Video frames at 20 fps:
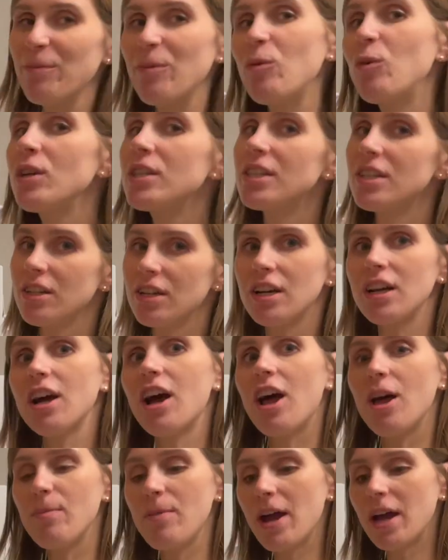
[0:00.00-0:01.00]
we're still gonna
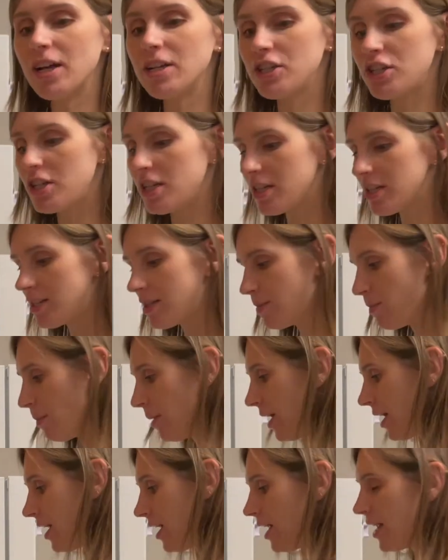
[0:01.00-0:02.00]
call it mac and cheese,
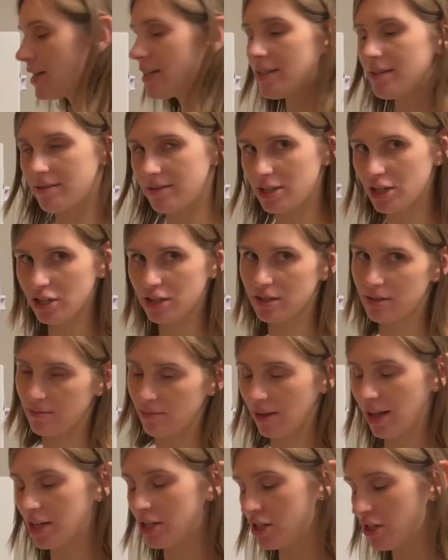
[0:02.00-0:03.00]
but it just
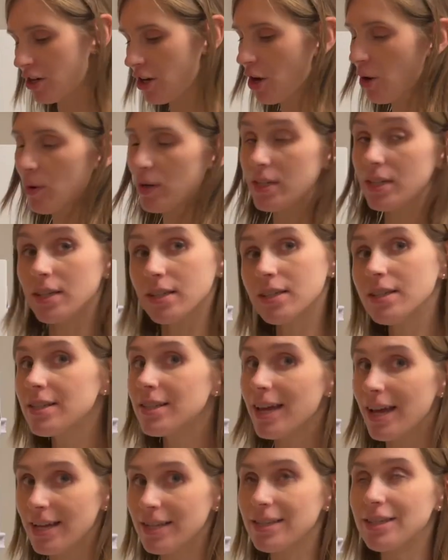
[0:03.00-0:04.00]
lets you know it doesn't
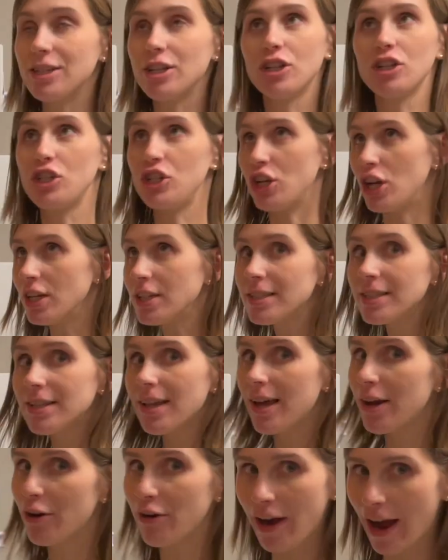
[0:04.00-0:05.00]
taste just
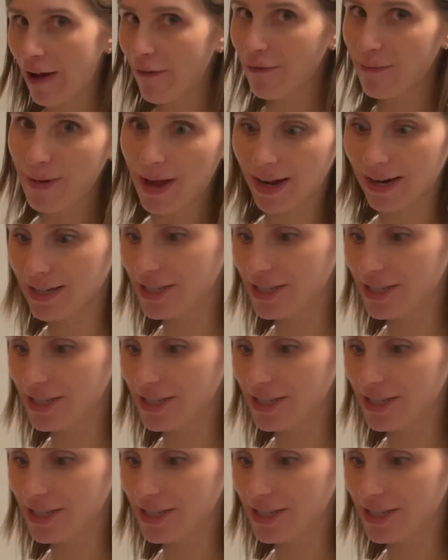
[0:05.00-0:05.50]
like Kraft mac and